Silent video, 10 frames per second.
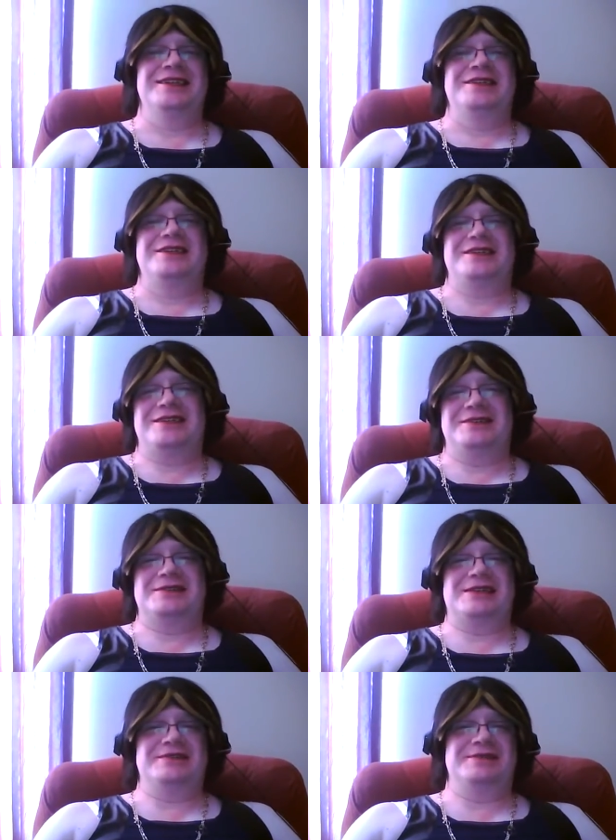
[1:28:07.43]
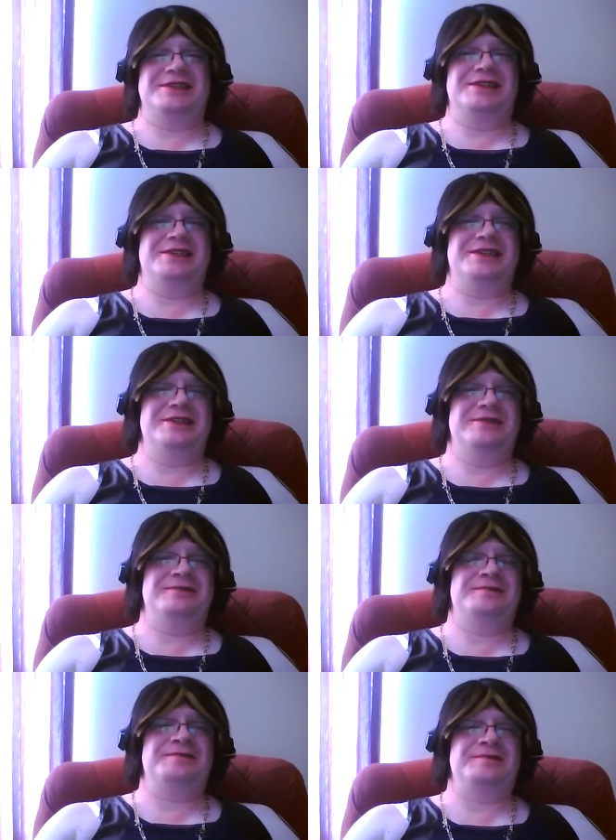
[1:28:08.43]
so, whatever. I don't know.
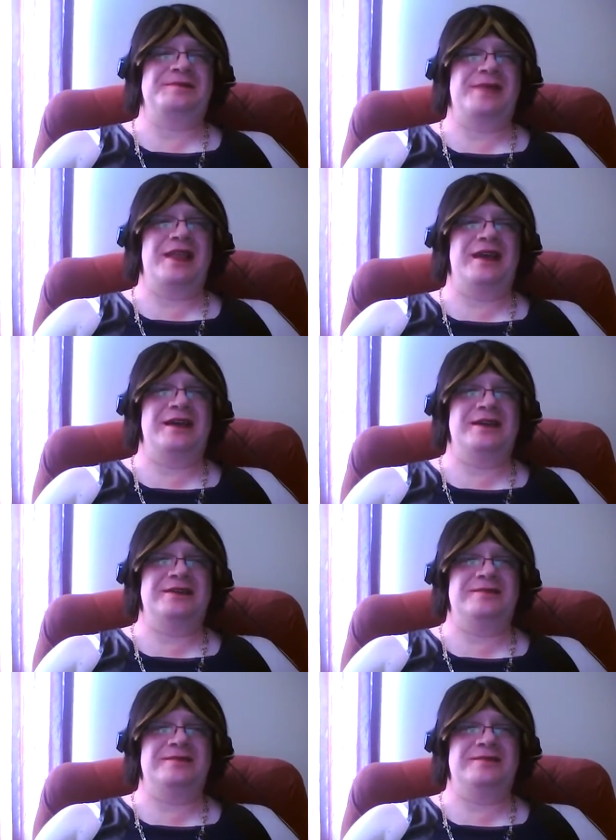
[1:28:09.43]
Uh,